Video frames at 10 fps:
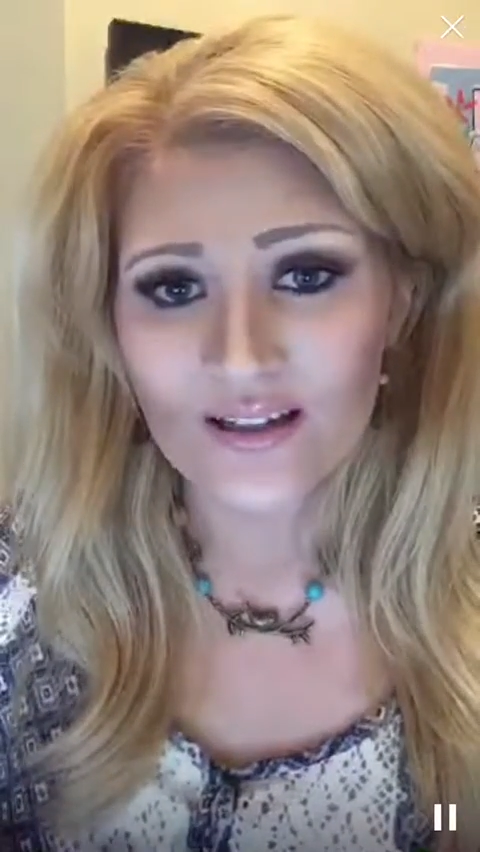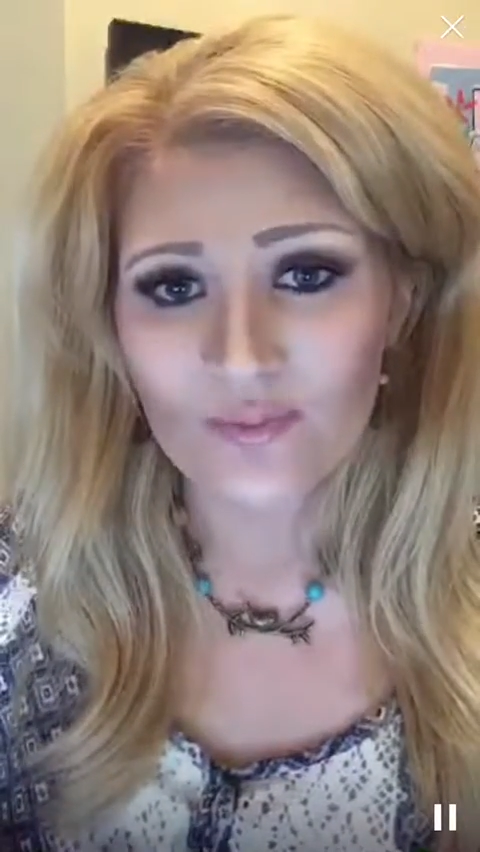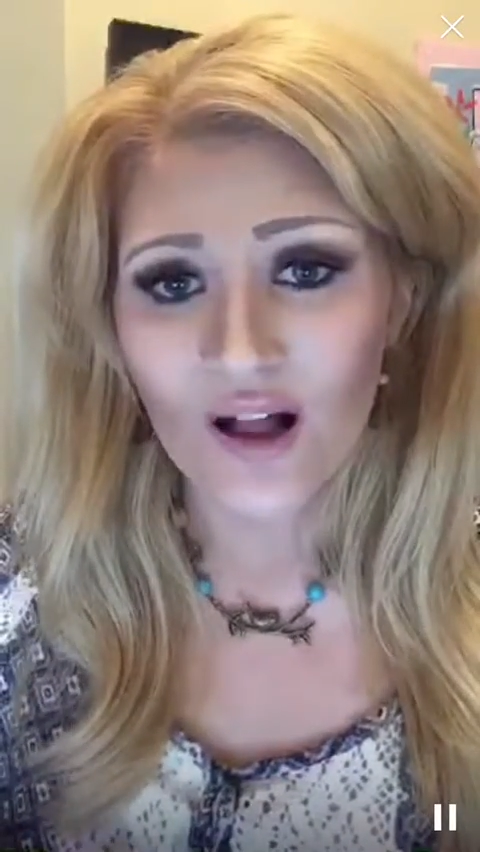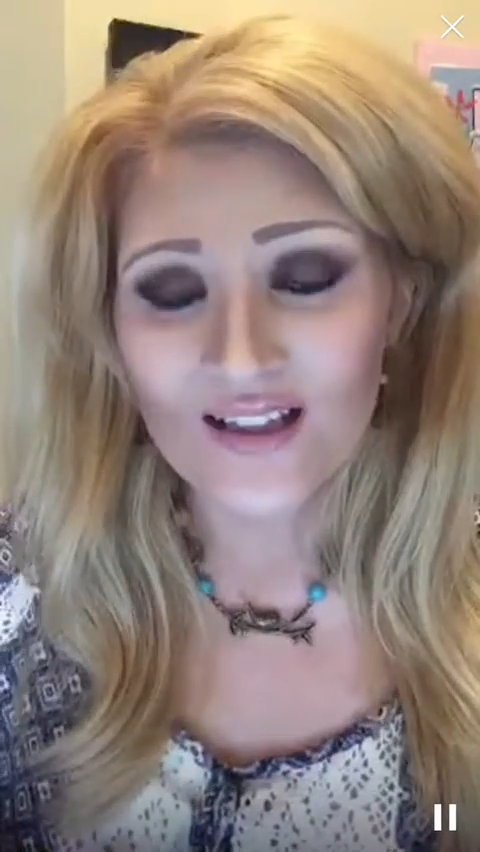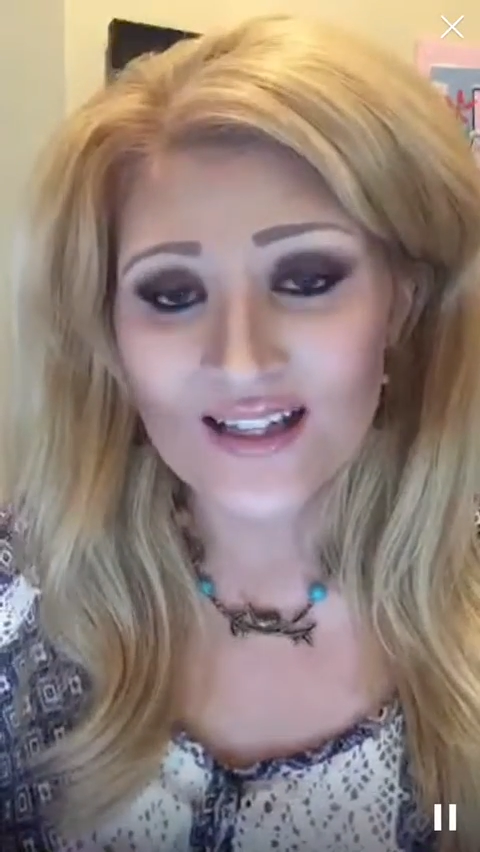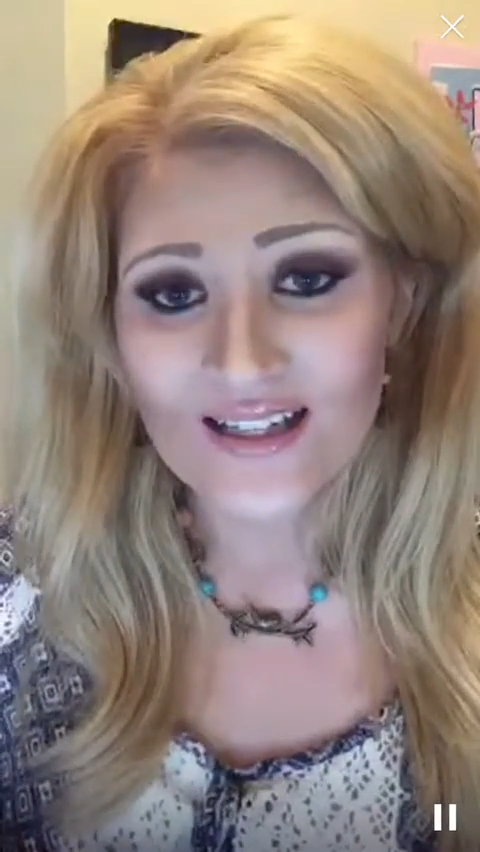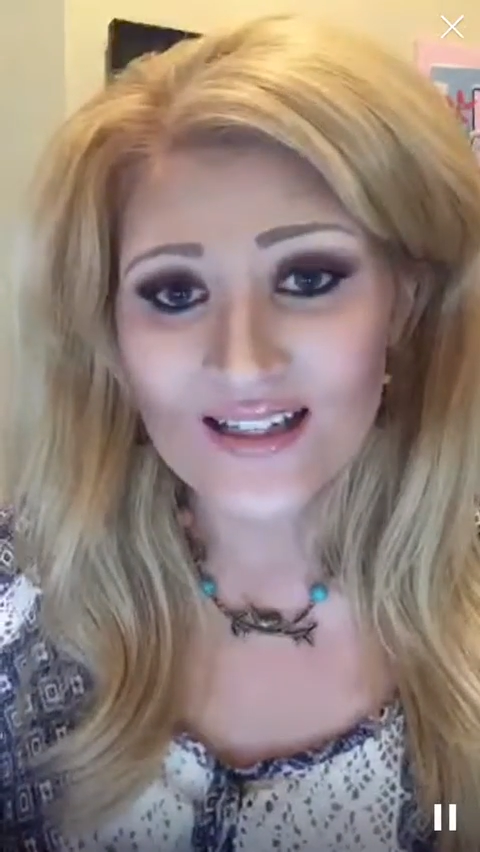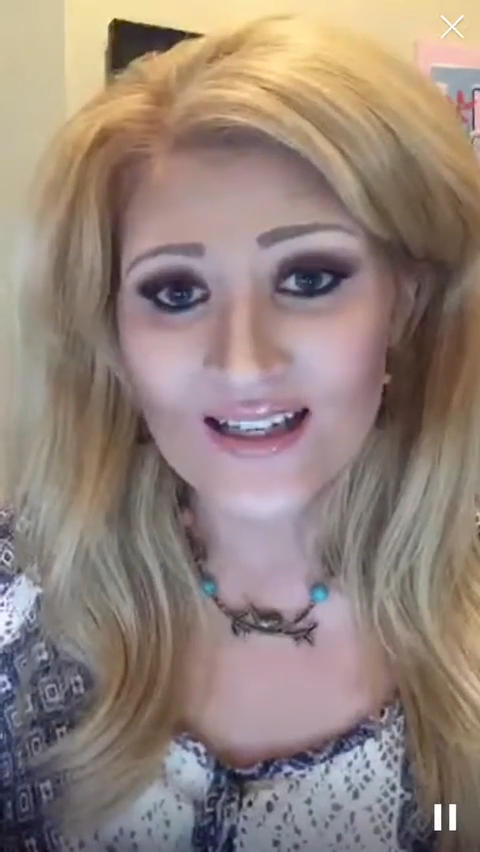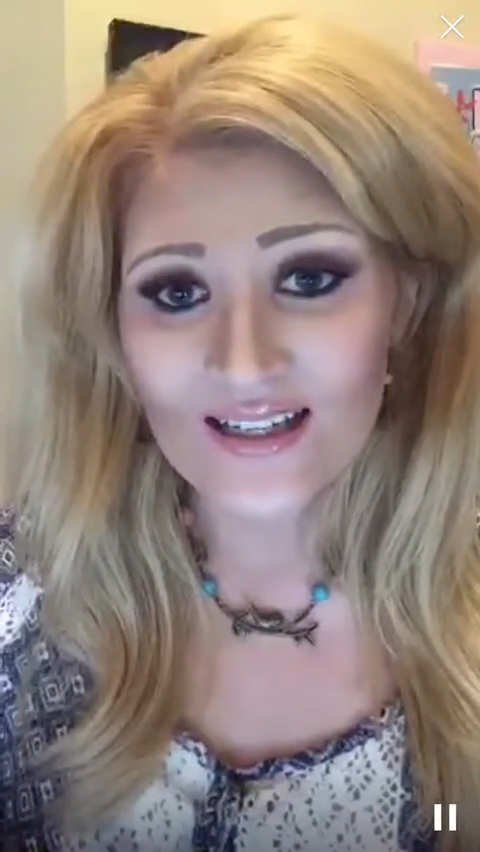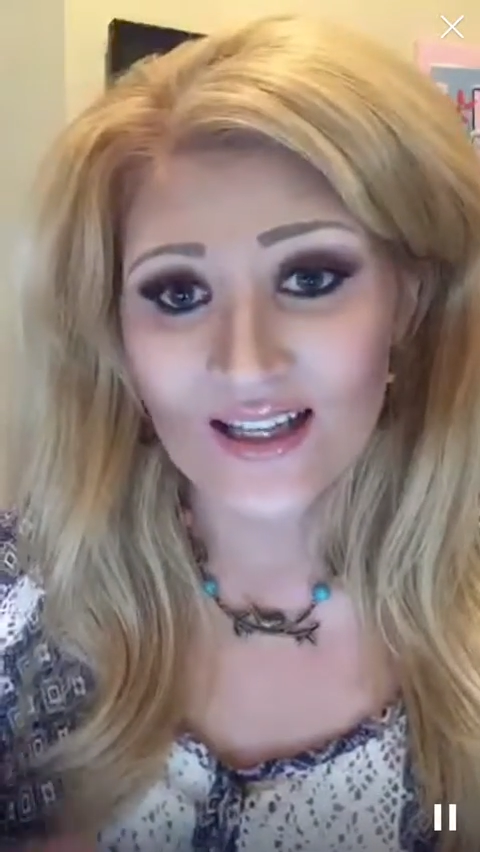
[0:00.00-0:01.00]
politics
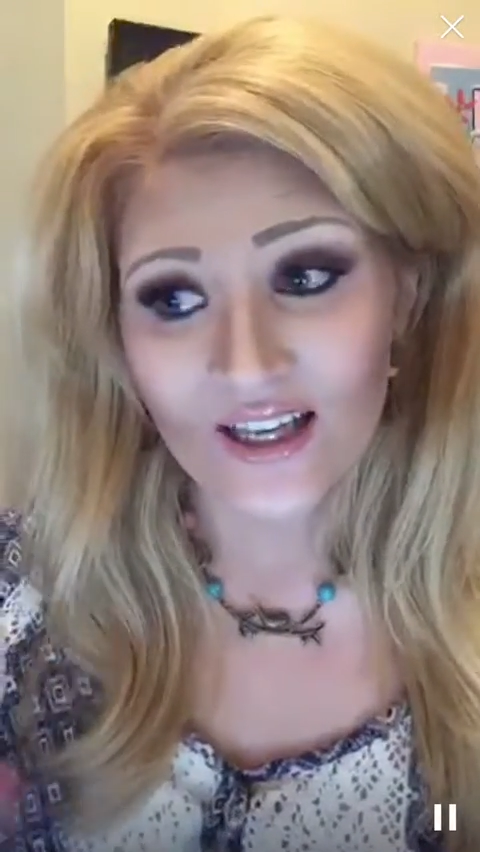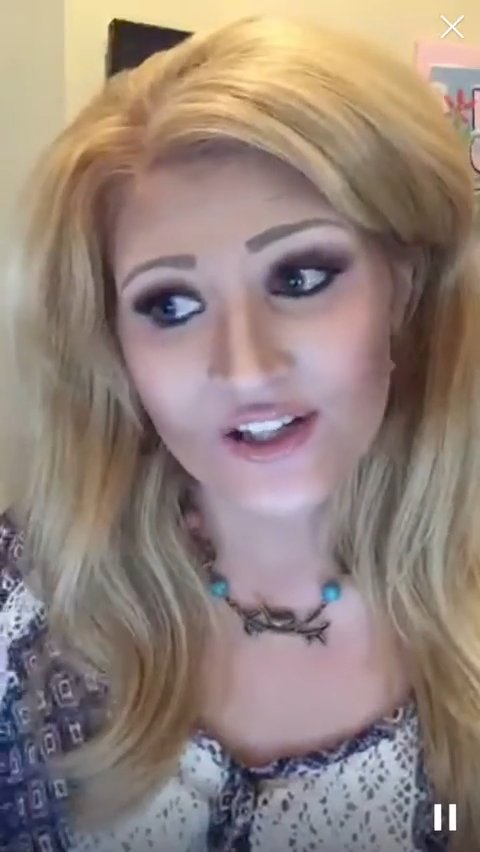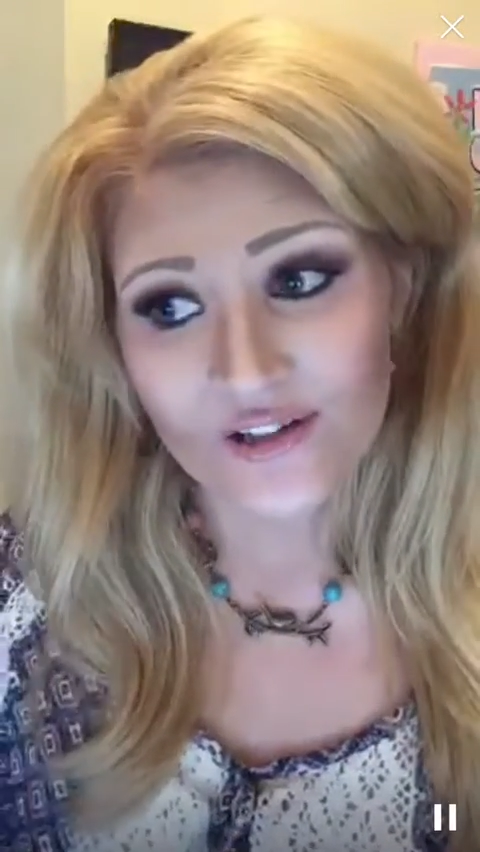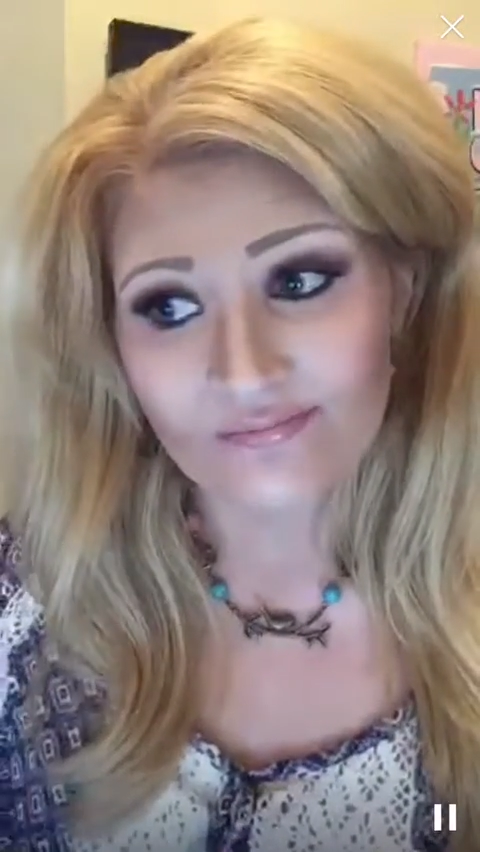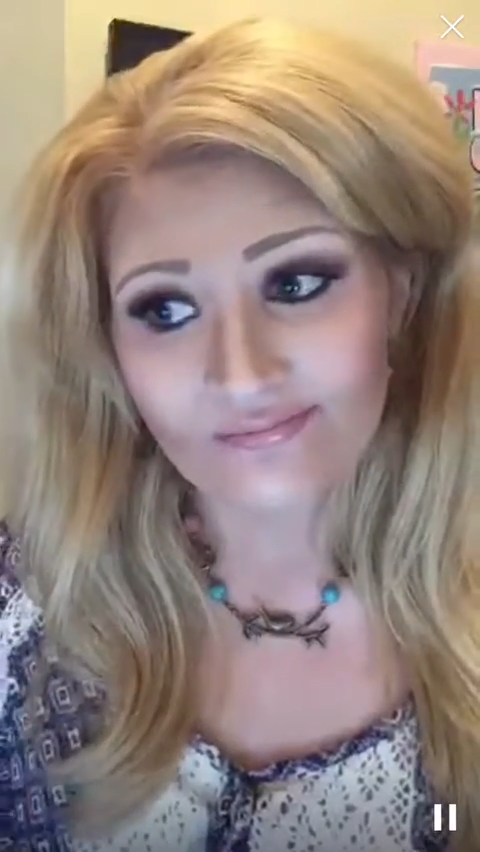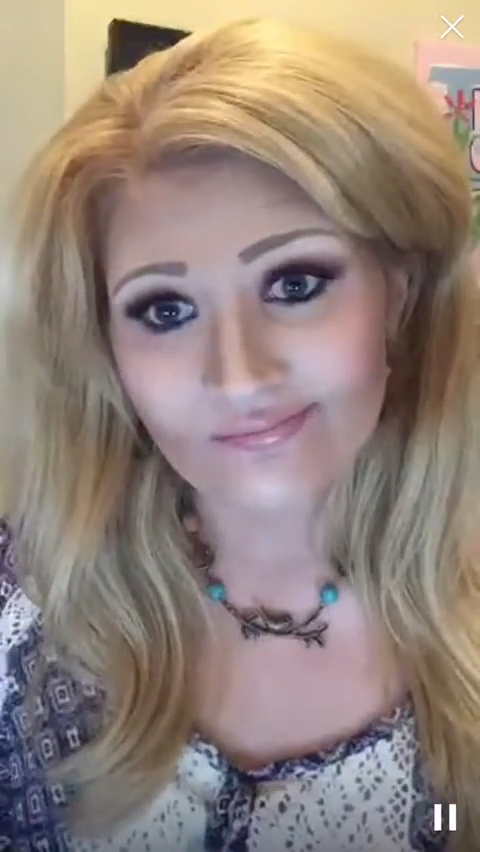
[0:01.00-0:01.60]
in the kitchen.